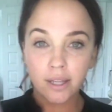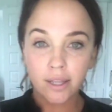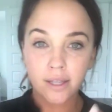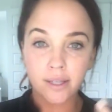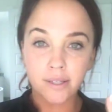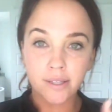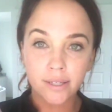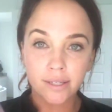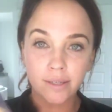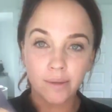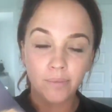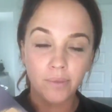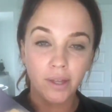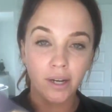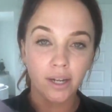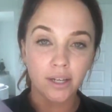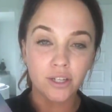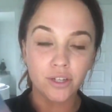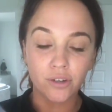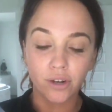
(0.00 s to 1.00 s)
This is
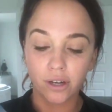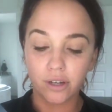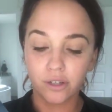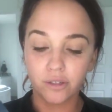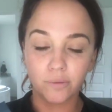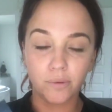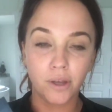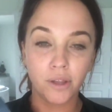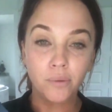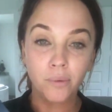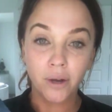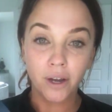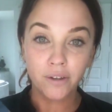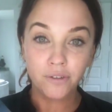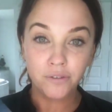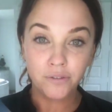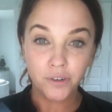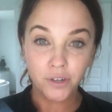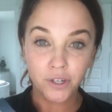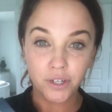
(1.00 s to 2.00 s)
something I struggled with when
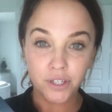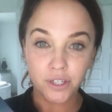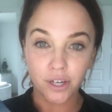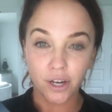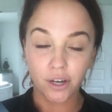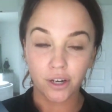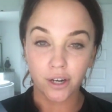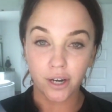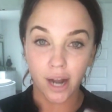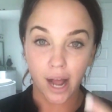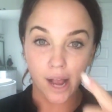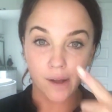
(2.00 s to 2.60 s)
I first started.